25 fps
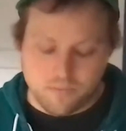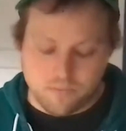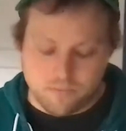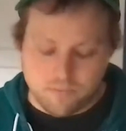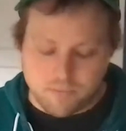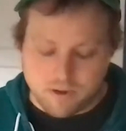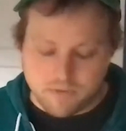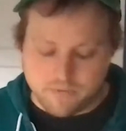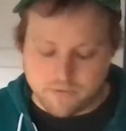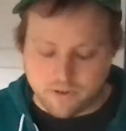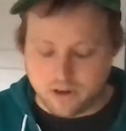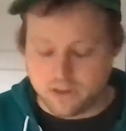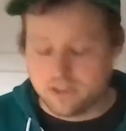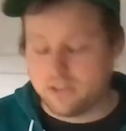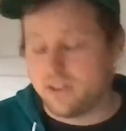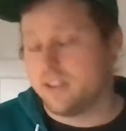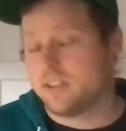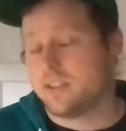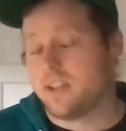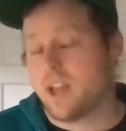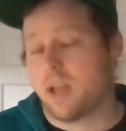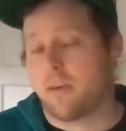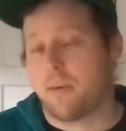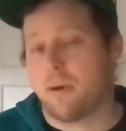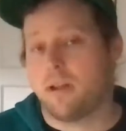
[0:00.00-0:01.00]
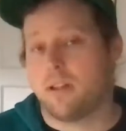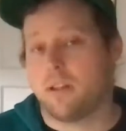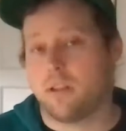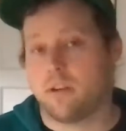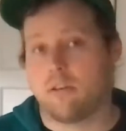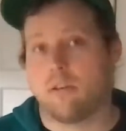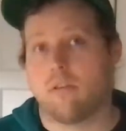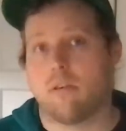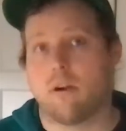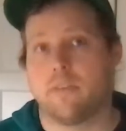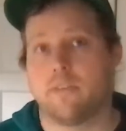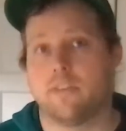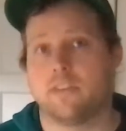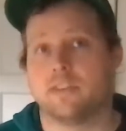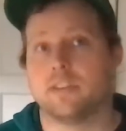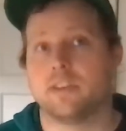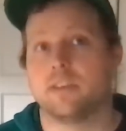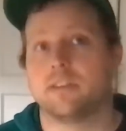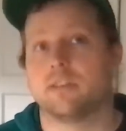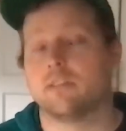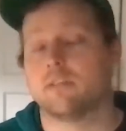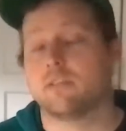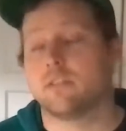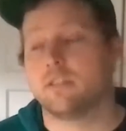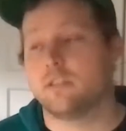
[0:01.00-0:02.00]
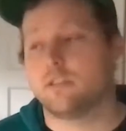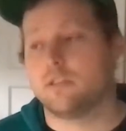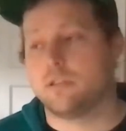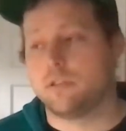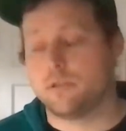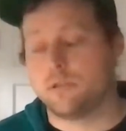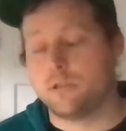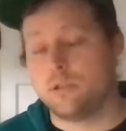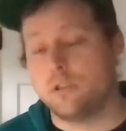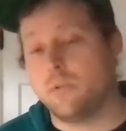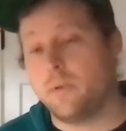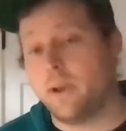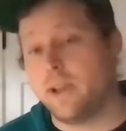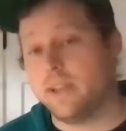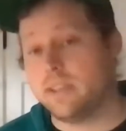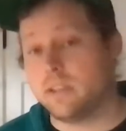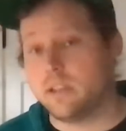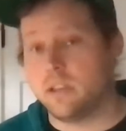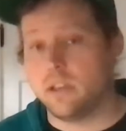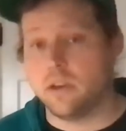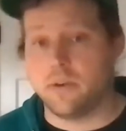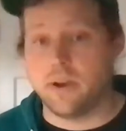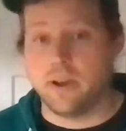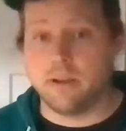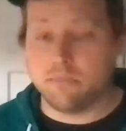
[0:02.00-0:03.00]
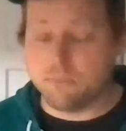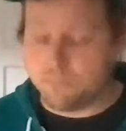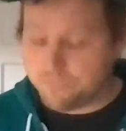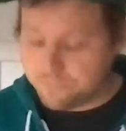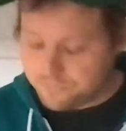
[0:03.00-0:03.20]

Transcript: But first, let's talk about literal references. There's 2 ways to do it.